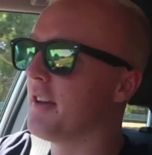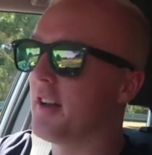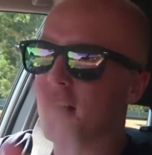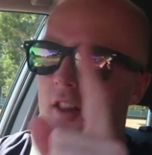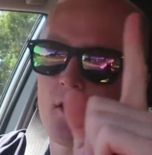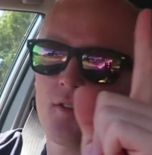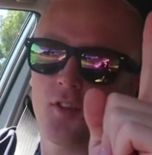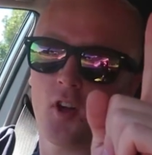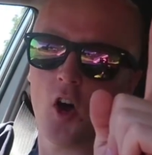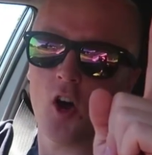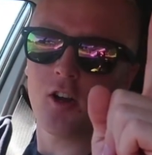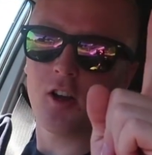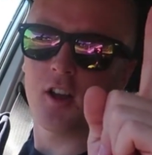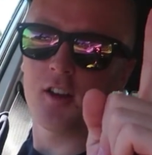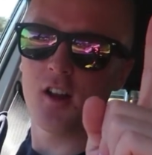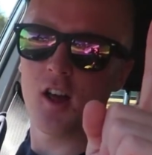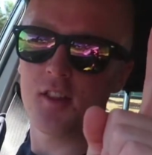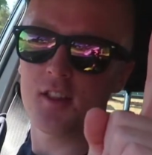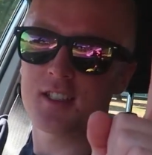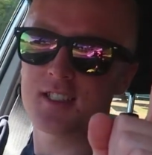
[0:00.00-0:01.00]
Another vlog,
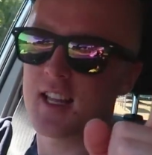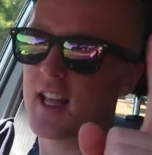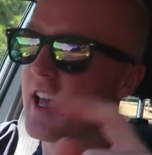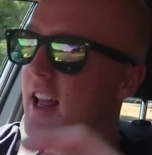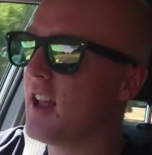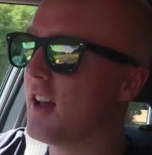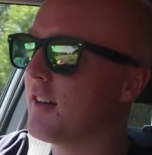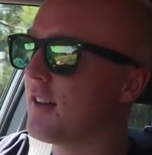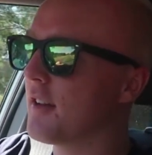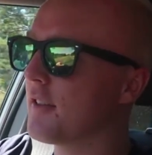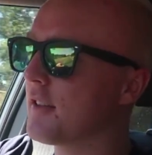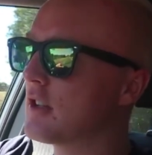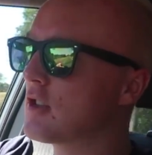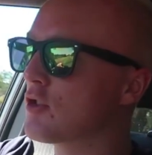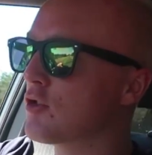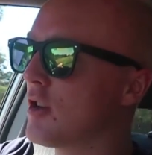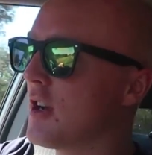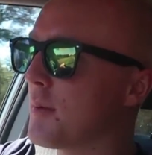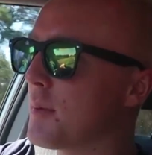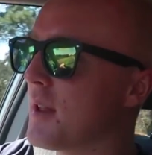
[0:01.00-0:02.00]
another day, another
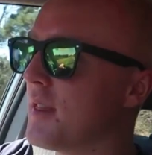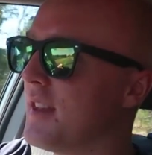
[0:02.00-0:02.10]
trip,